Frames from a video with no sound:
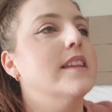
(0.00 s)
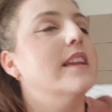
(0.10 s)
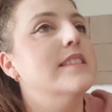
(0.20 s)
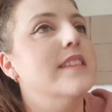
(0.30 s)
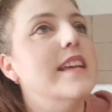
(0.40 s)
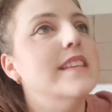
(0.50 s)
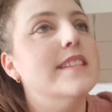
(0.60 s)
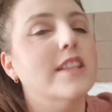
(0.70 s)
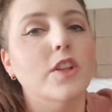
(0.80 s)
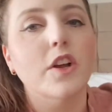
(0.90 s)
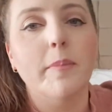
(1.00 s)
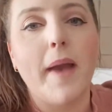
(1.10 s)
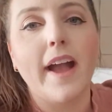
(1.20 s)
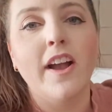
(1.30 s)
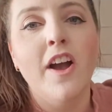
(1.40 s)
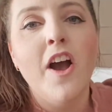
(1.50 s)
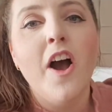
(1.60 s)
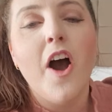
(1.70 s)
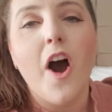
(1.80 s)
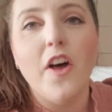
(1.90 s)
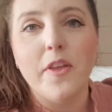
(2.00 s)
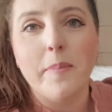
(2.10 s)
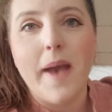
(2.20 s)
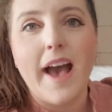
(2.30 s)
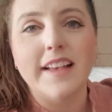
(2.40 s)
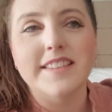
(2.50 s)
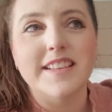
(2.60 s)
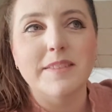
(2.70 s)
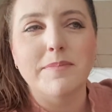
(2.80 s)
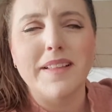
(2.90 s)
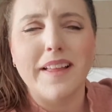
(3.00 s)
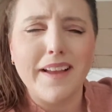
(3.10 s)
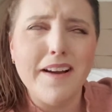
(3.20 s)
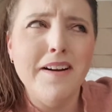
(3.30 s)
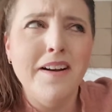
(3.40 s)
and it's easy to look back on the past and be like,